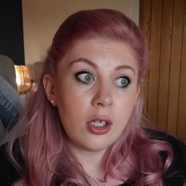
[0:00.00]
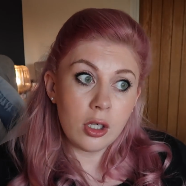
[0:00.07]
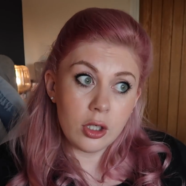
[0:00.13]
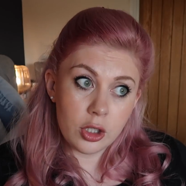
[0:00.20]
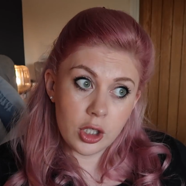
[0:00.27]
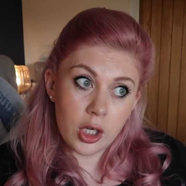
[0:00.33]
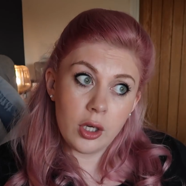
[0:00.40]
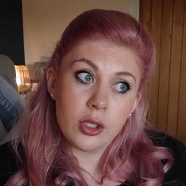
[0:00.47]

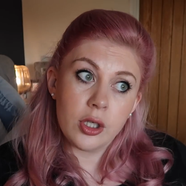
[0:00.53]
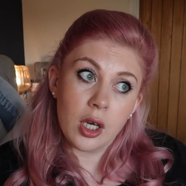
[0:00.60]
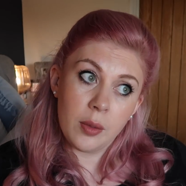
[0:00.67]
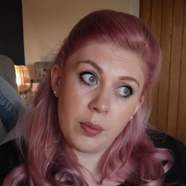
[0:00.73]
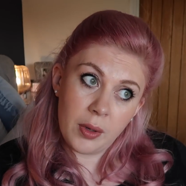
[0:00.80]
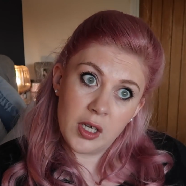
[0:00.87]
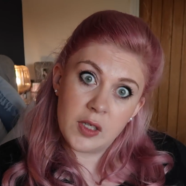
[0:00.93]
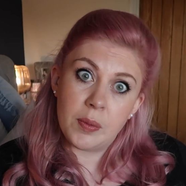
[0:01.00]
Not
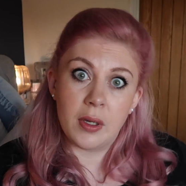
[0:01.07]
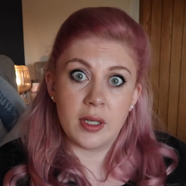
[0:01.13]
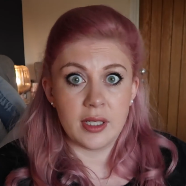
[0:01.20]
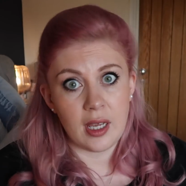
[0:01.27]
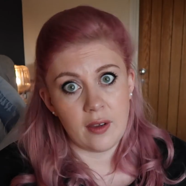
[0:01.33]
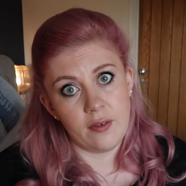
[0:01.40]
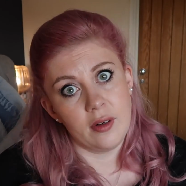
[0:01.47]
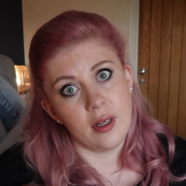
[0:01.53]
Jojo bows, but
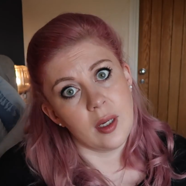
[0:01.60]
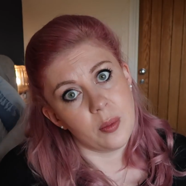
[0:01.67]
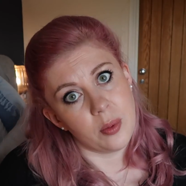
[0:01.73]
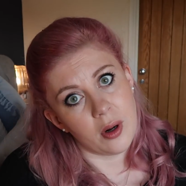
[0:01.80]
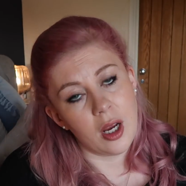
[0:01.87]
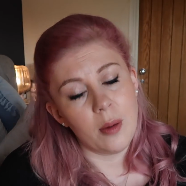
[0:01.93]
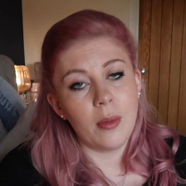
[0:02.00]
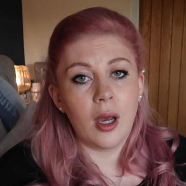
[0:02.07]
definitely
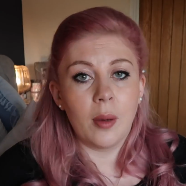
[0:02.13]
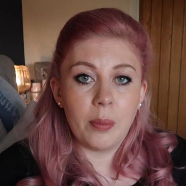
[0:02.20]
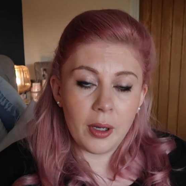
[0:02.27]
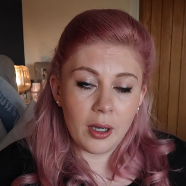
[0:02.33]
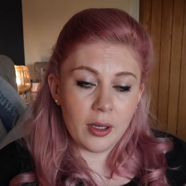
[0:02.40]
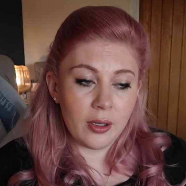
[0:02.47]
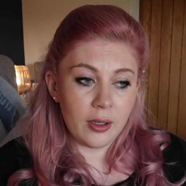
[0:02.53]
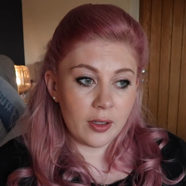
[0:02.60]
Primark
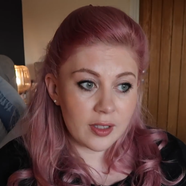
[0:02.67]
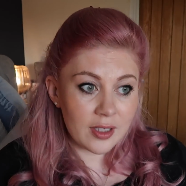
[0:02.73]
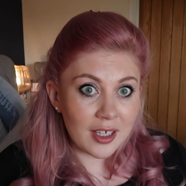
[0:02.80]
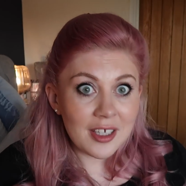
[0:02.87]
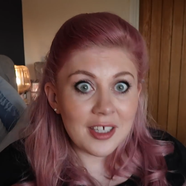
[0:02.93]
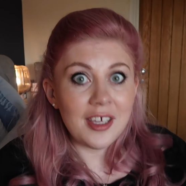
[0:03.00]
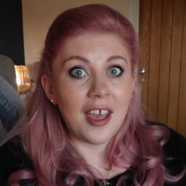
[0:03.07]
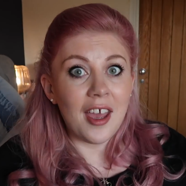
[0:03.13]
bows.
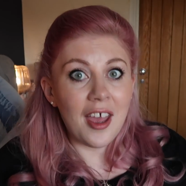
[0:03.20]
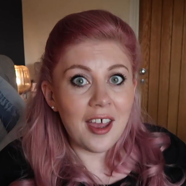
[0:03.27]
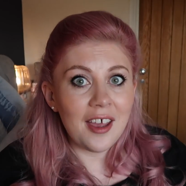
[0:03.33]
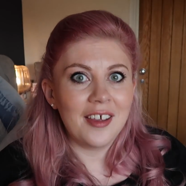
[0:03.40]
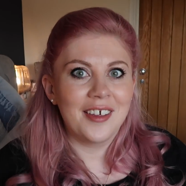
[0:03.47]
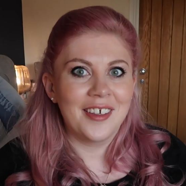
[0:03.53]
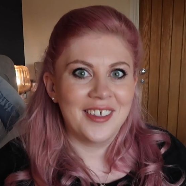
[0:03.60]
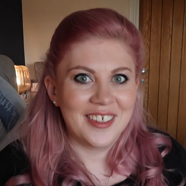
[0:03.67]
Yeah,
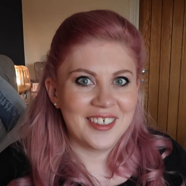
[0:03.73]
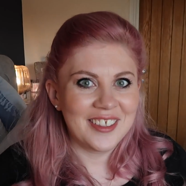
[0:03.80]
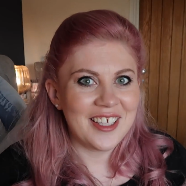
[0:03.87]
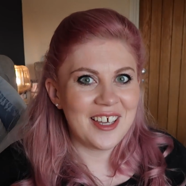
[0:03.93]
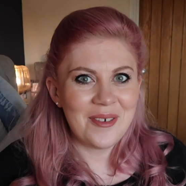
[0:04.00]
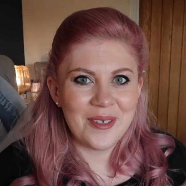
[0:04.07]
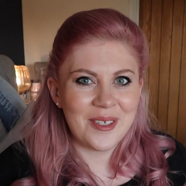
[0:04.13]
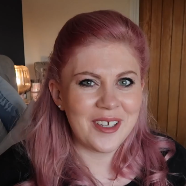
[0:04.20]

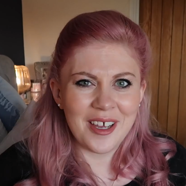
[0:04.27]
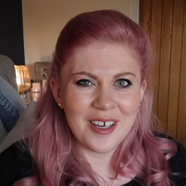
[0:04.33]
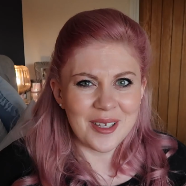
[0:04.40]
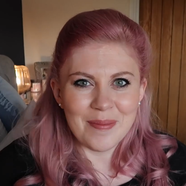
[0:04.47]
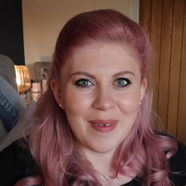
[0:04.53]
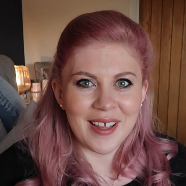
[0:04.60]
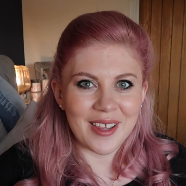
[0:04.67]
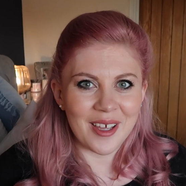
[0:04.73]
that was, I
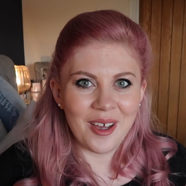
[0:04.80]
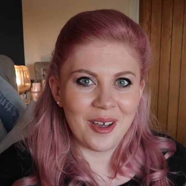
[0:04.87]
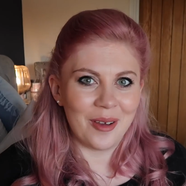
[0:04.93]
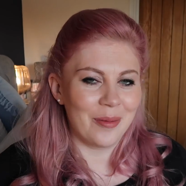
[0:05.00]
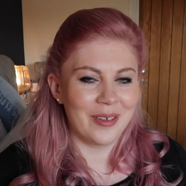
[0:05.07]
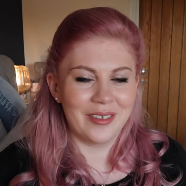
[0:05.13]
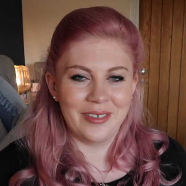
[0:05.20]
just made that up.